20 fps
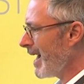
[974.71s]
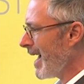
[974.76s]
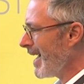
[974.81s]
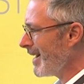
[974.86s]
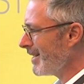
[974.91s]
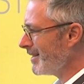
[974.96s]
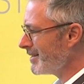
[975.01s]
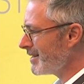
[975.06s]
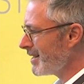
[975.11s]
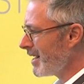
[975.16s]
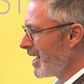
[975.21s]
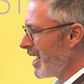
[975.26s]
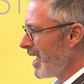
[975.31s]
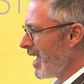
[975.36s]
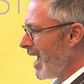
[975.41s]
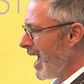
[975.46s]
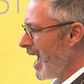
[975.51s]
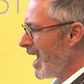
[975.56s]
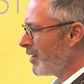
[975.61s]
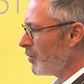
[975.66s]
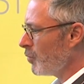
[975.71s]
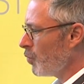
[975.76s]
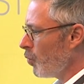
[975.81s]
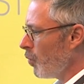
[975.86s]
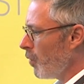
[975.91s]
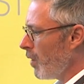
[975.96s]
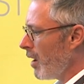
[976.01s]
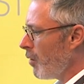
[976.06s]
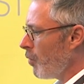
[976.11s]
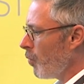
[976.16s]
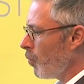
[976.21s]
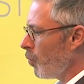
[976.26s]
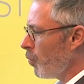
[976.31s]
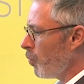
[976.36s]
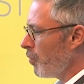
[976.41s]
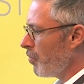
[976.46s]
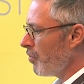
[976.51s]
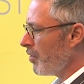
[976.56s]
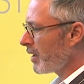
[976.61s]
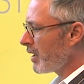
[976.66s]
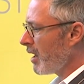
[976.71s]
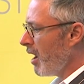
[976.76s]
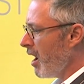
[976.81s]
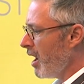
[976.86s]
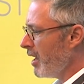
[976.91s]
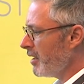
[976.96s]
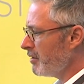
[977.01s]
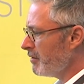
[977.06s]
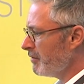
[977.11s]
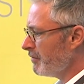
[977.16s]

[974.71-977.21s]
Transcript: and the kind